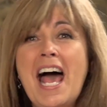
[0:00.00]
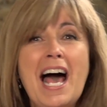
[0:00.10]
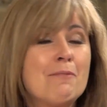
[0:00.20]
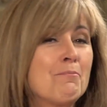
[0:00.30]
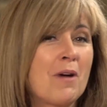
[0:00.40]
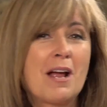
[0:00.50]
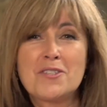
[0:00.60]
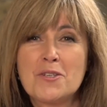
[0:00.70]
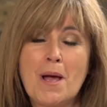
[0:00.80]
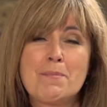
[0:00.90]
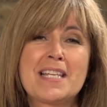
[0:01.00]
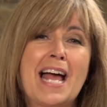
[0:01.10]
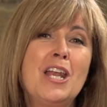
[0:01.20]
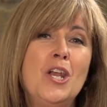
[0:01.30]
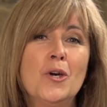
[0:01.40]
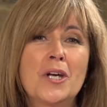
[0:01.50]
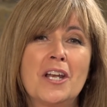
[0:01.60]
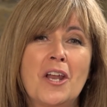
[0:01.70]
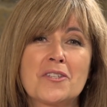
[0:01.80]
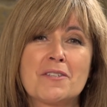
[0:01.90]
and browse the website, look at
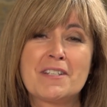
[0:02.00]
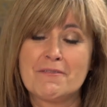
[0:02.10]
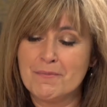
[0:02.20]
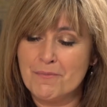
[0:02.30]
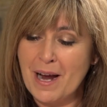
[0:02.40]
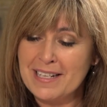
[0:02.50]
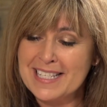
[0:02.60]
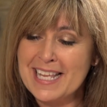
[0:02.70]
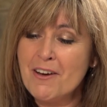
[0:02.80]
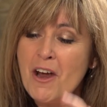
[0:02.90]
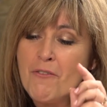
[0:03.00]
lots of different brands there.